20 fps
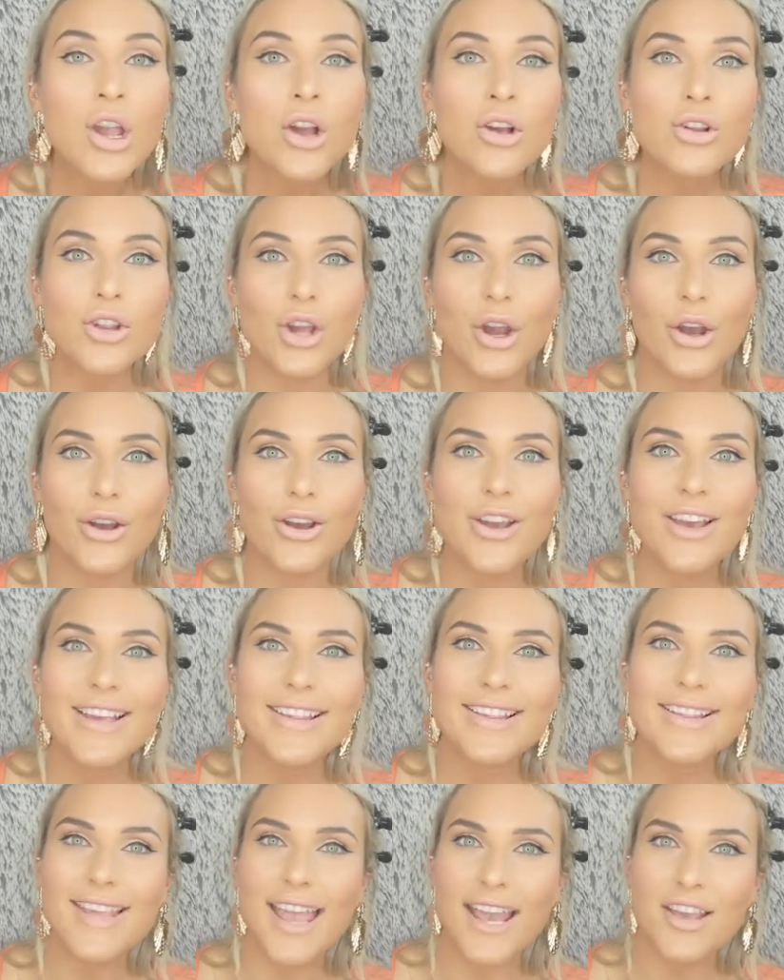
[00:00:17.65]
So
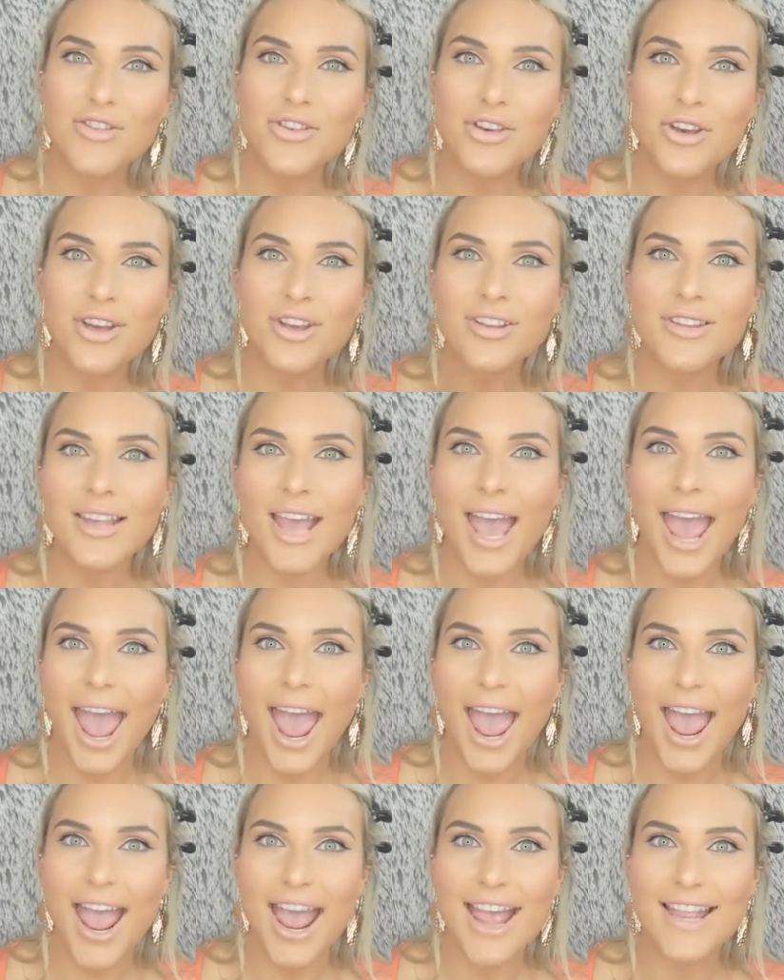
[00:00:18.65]
stay tuned
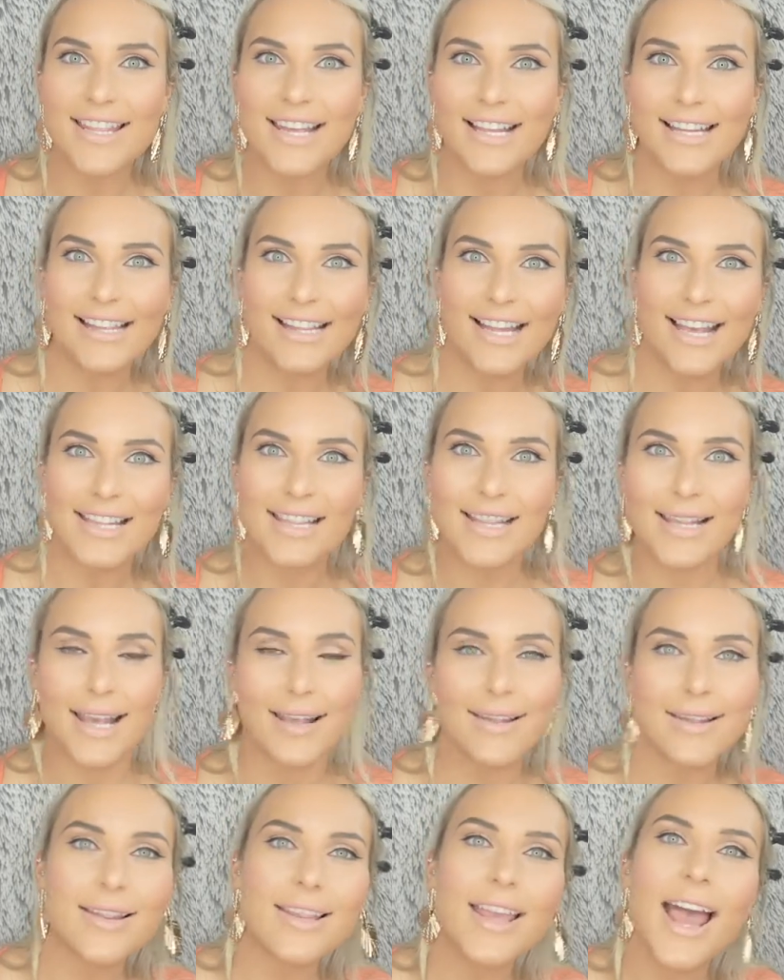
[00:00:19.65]
and let's
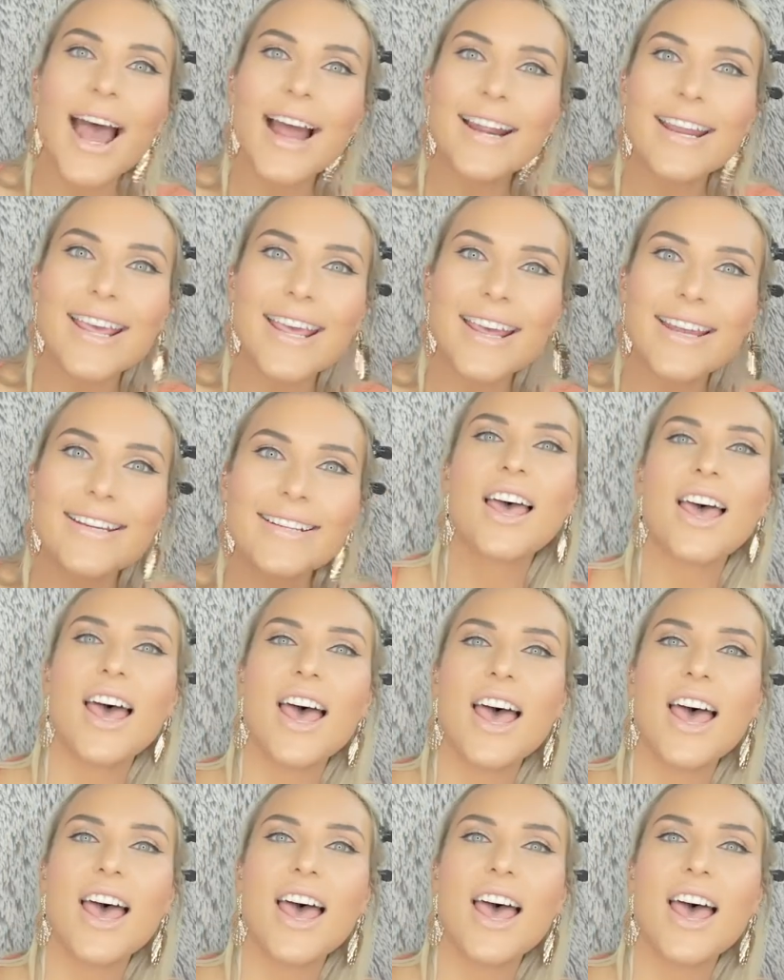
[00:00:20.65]
get started.